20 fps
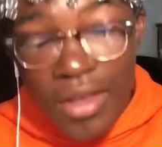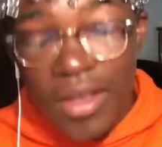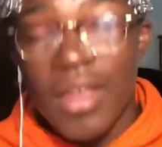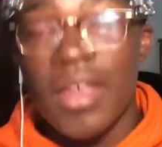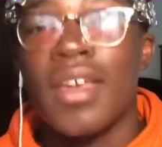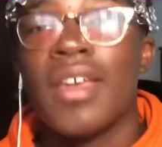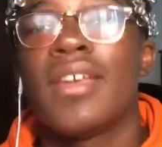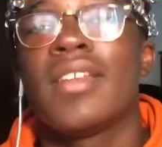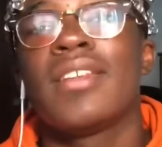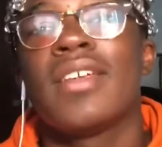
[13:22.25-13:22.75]

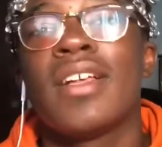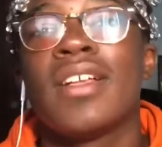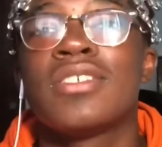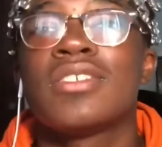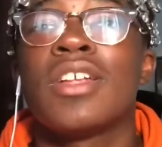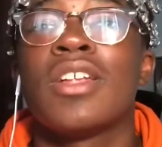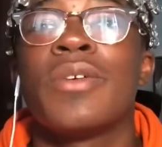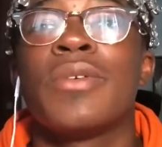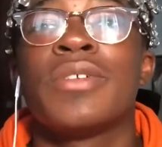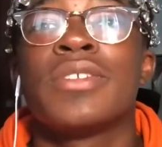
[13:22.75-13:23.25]
And yes,
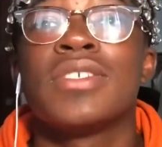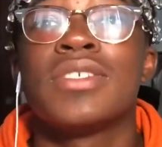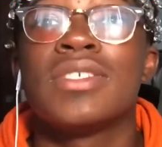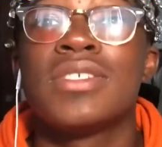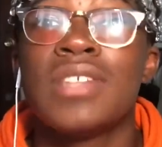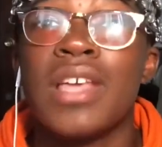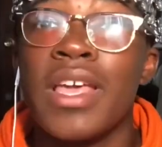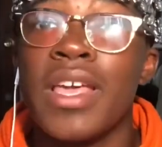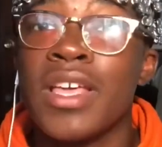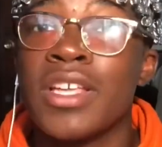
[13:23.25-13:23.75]
all I want to
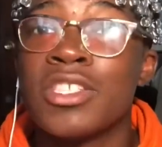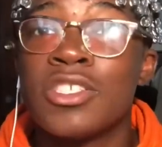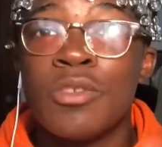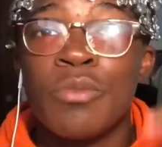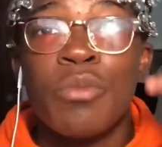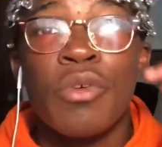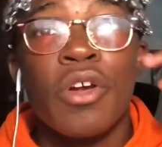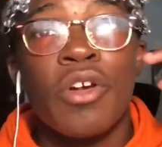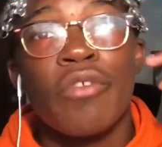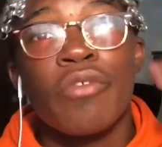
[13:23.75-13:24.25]
say is your
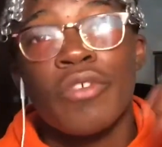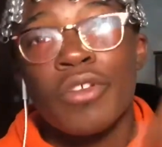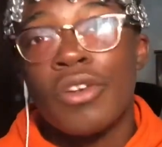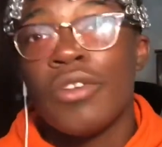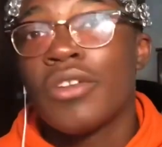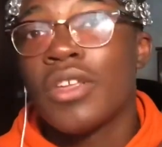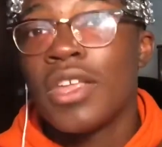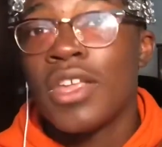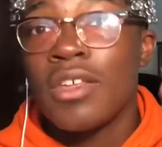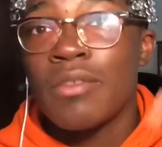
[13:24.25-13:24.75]
boy Real
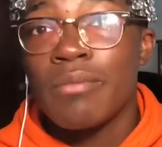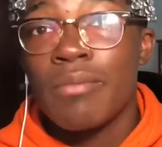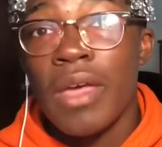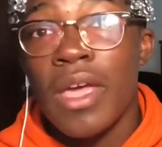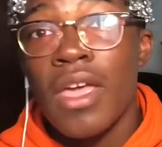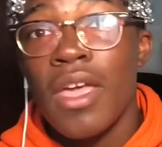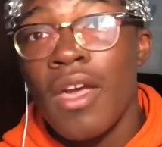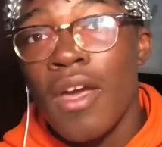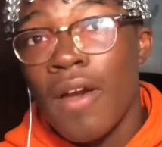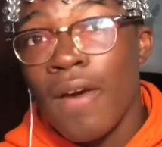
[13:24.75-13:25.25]
King
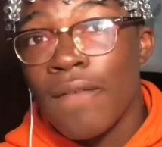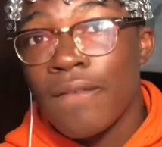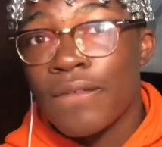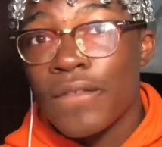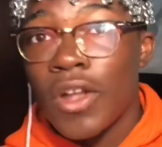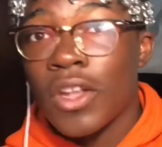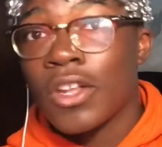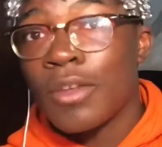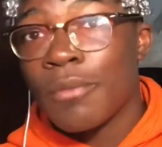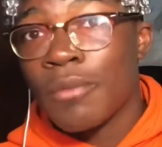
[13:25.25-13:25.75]
Bay.
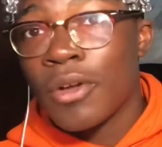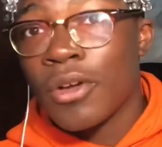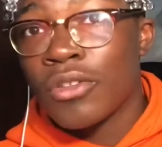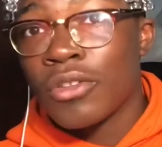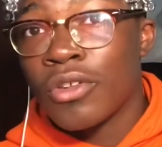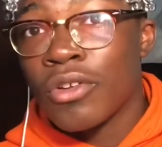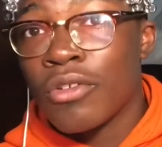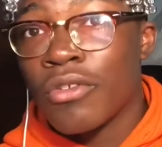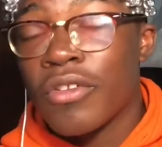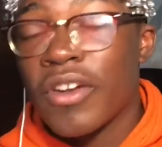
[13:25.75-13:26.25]
Follow me on
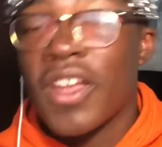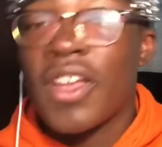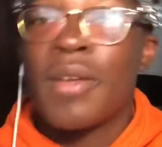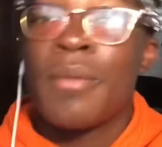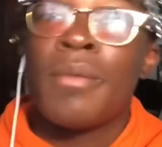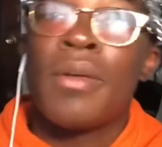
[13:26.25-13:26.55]
the gram.